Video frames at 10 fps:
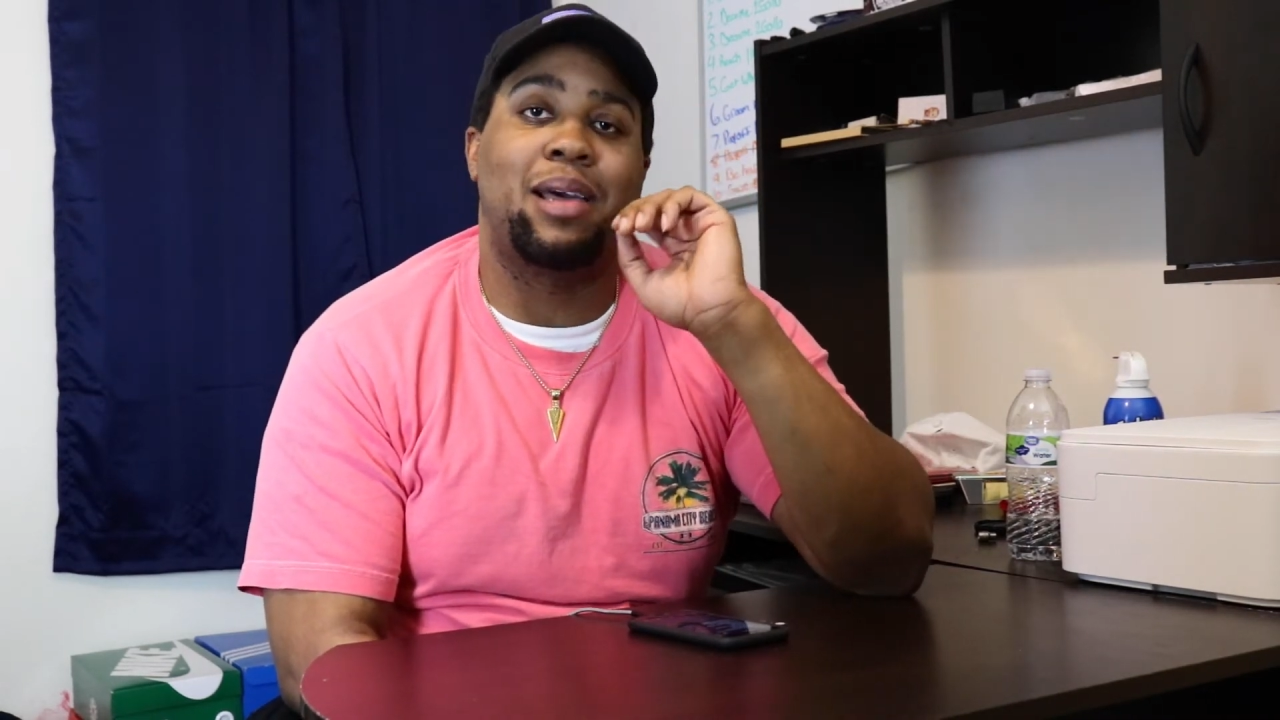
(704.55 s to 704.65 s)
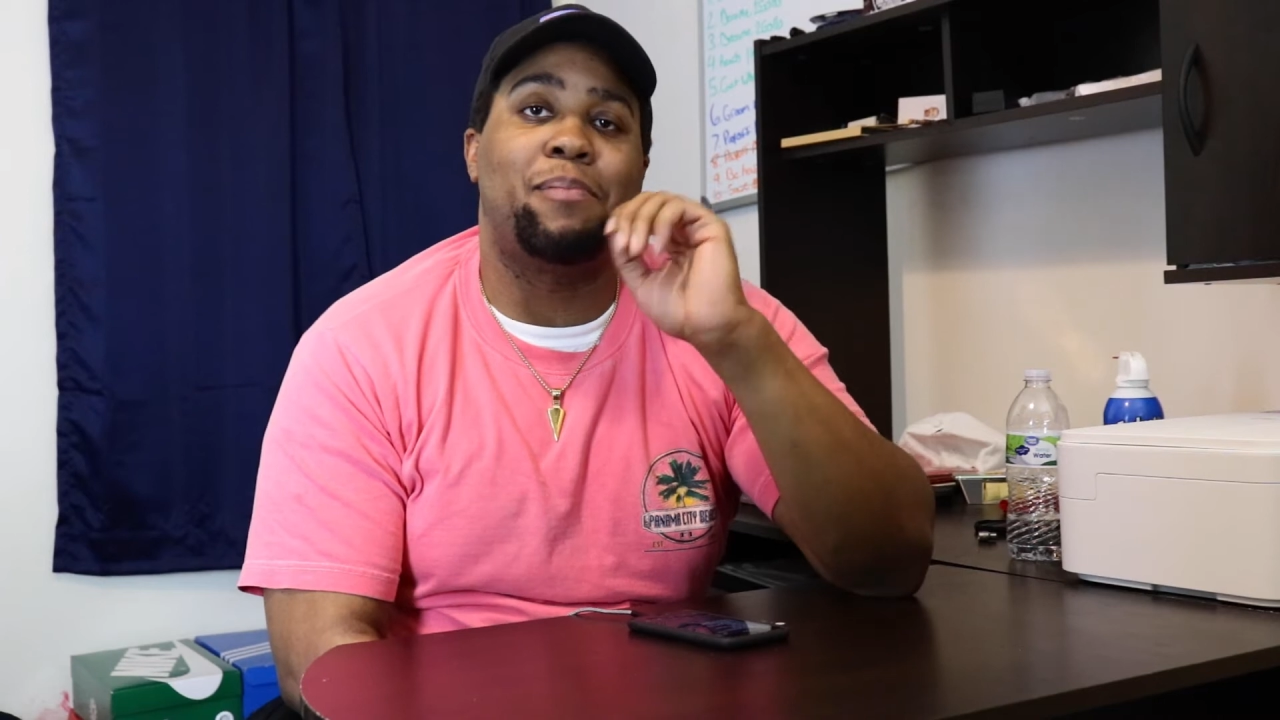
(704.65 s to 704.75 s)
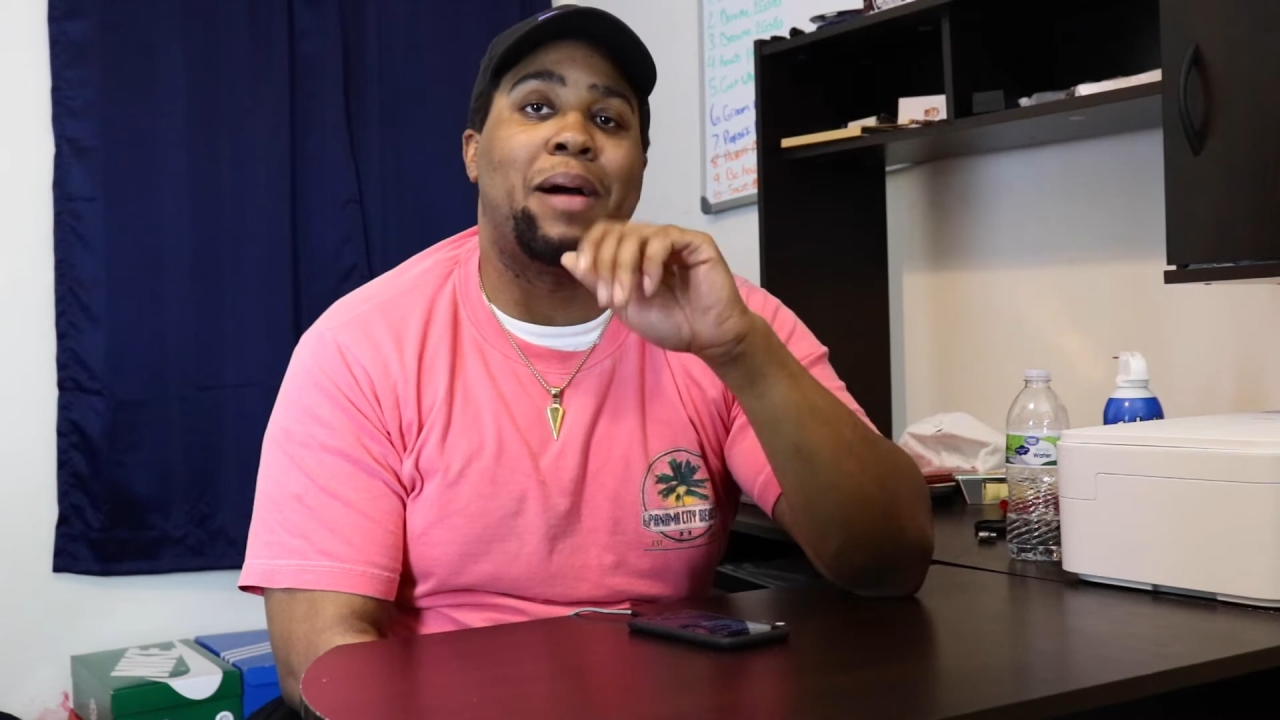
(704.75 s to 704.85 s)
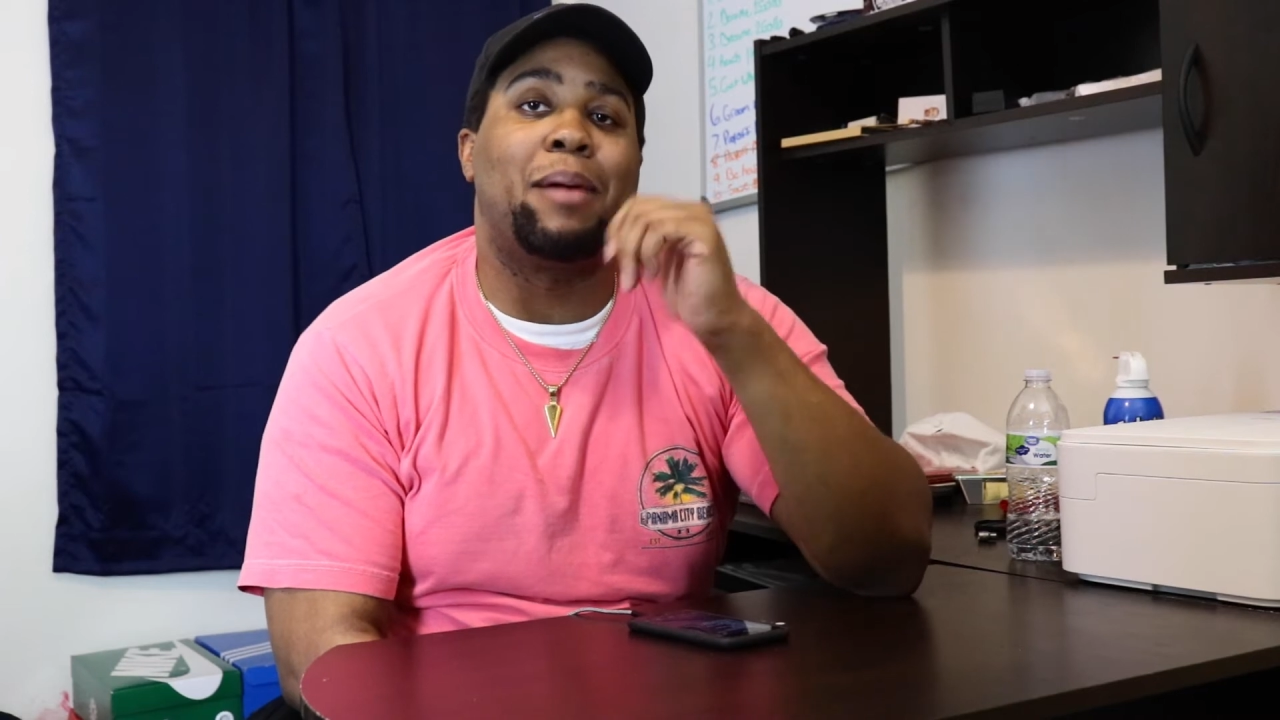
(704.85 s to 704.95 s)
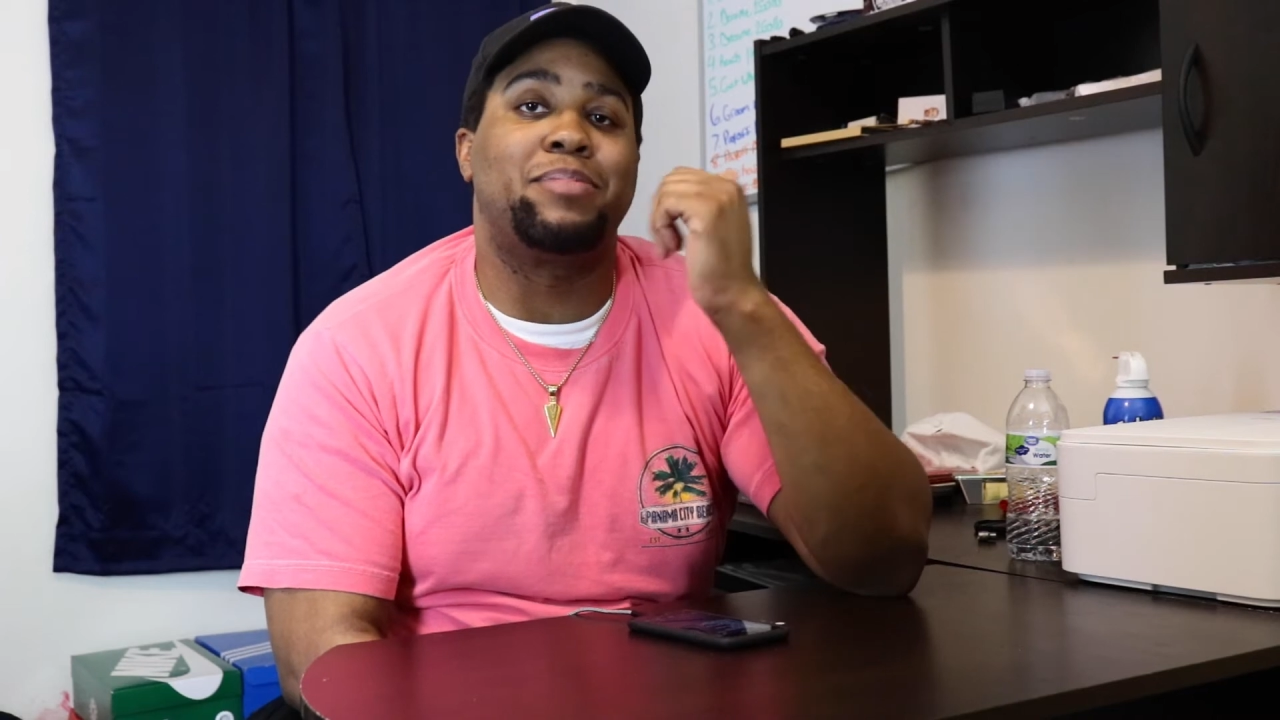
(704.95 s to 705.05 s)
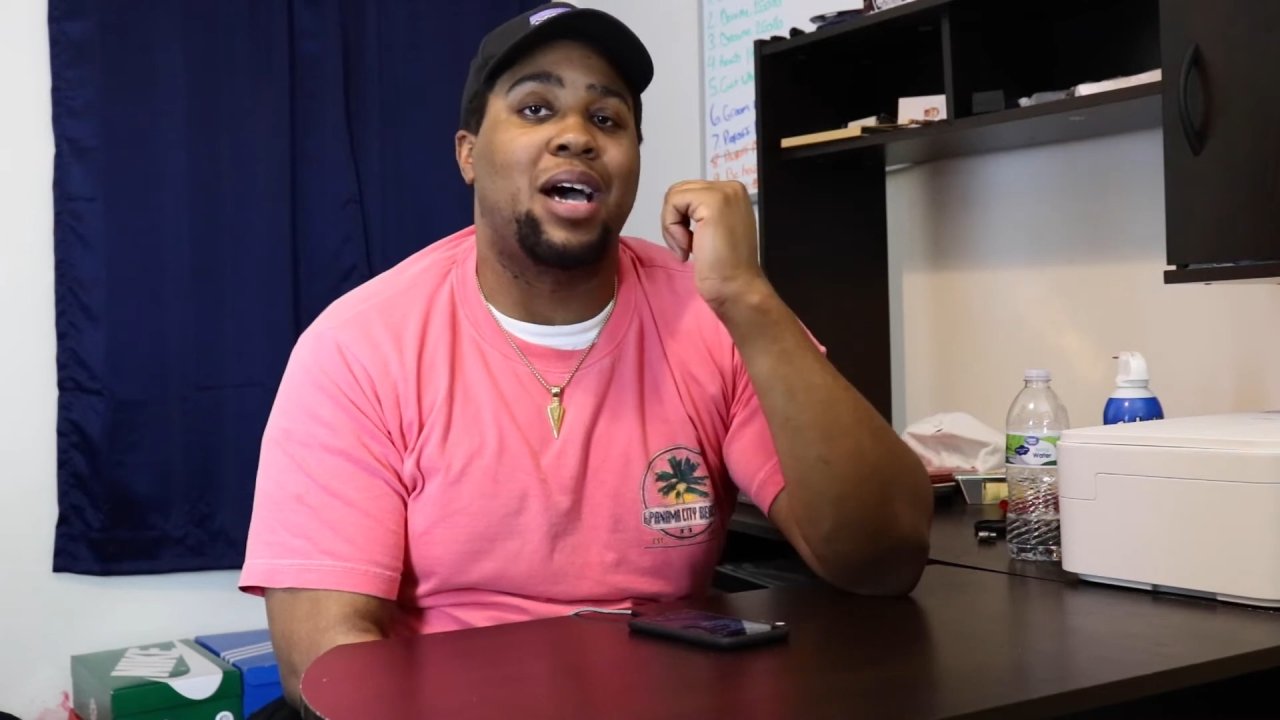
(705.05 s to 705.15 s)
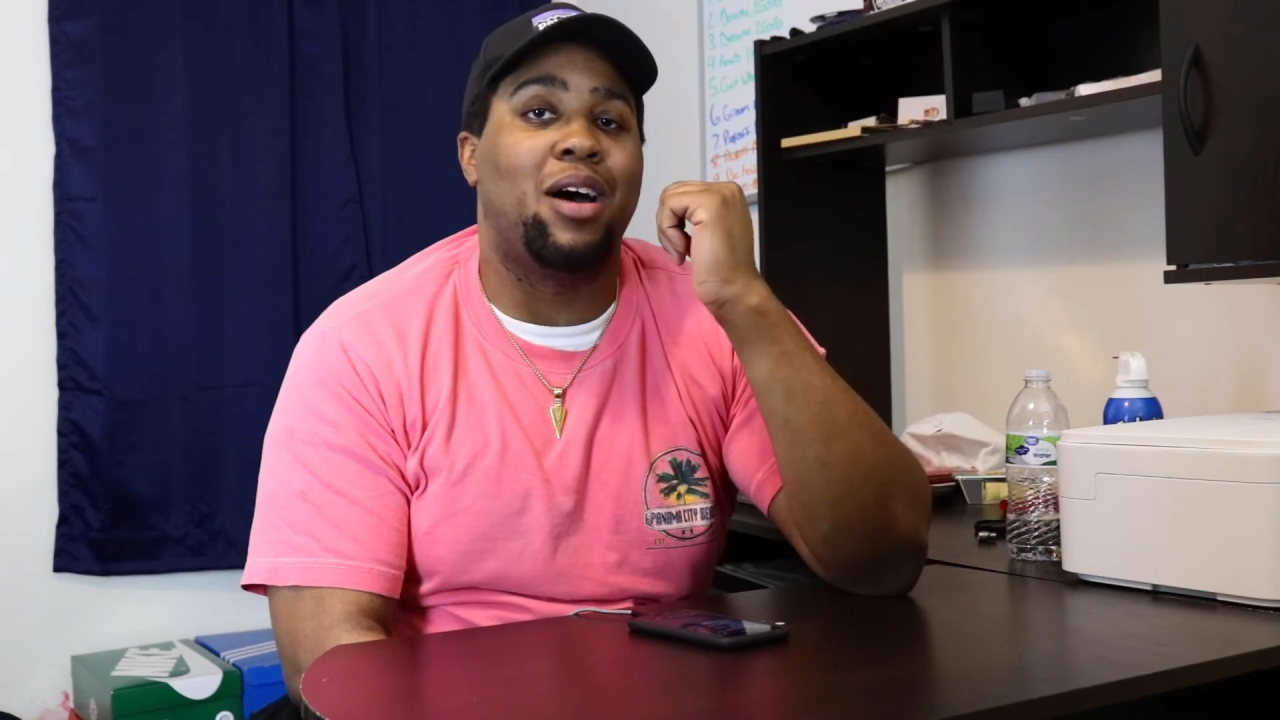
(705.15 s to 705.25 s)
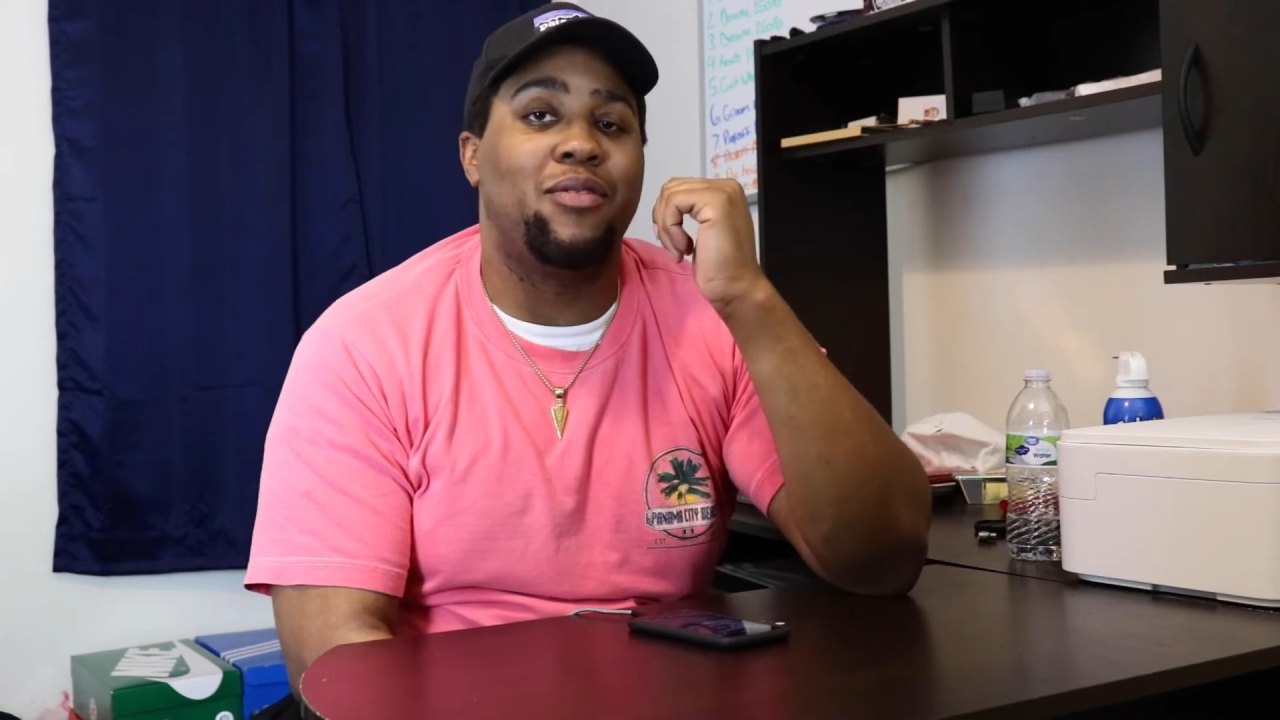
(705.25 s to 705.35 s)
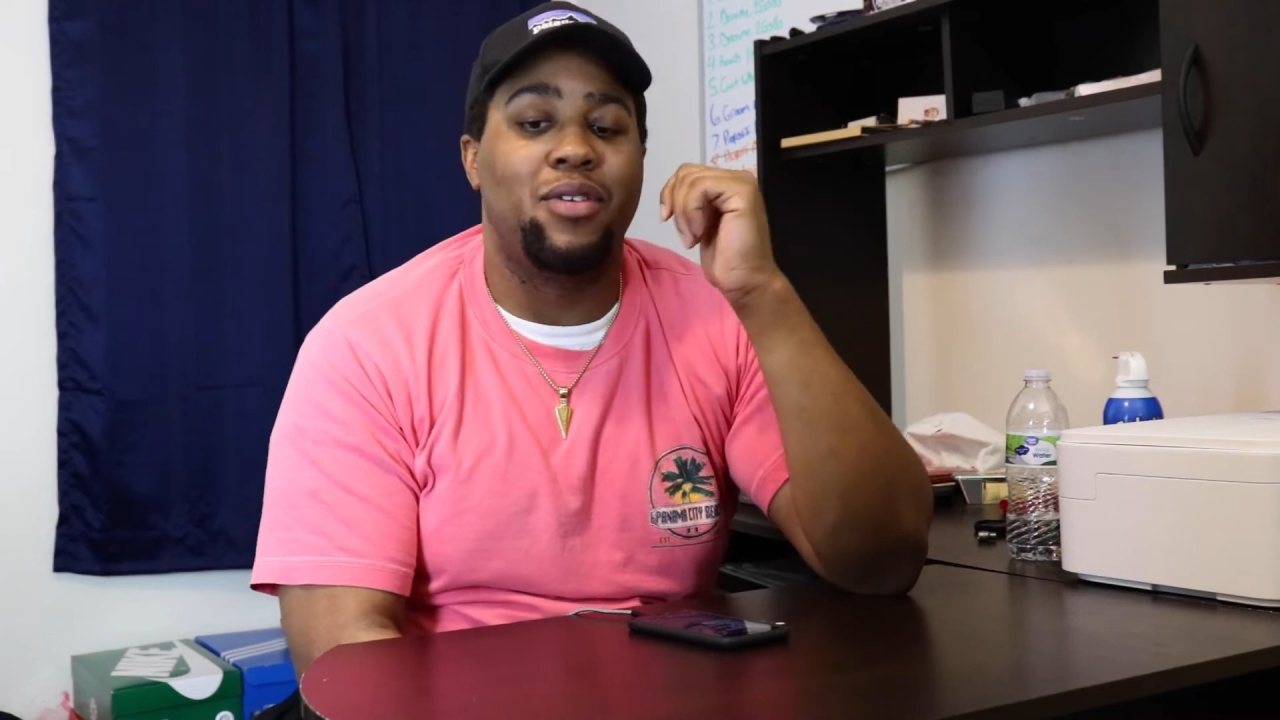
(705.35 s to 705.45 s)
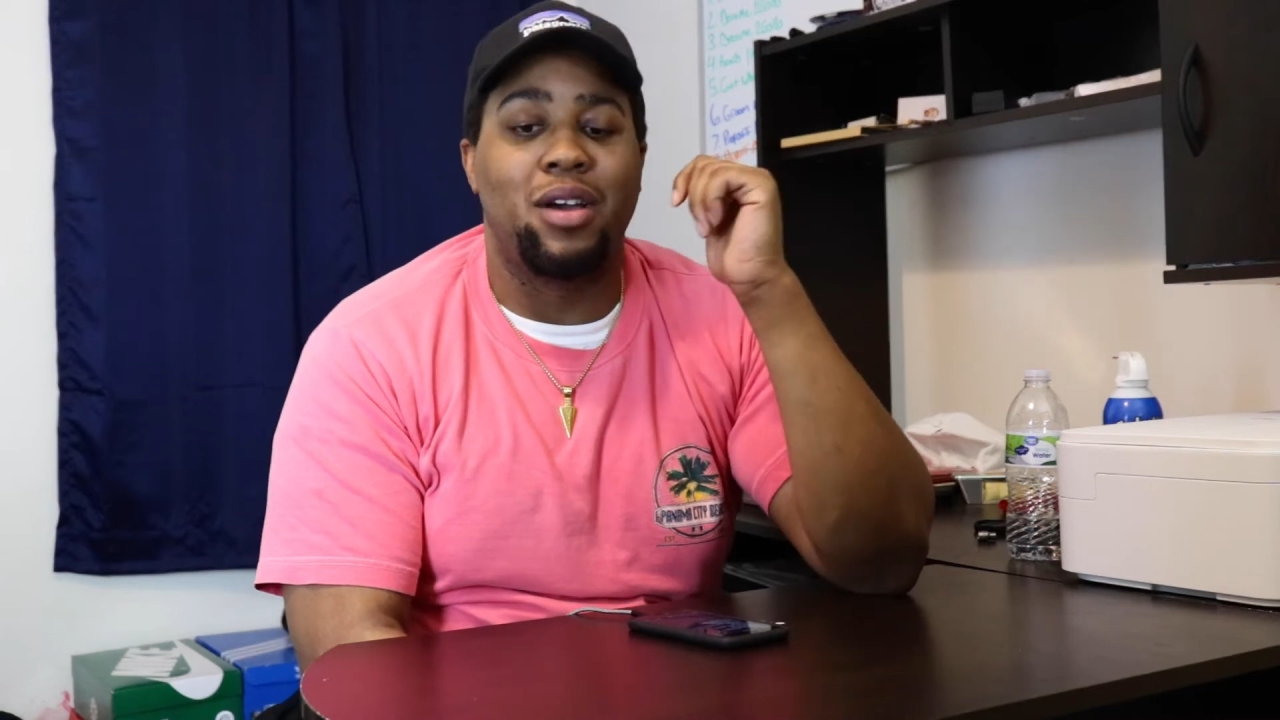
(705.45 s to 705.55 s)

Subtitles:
that popped off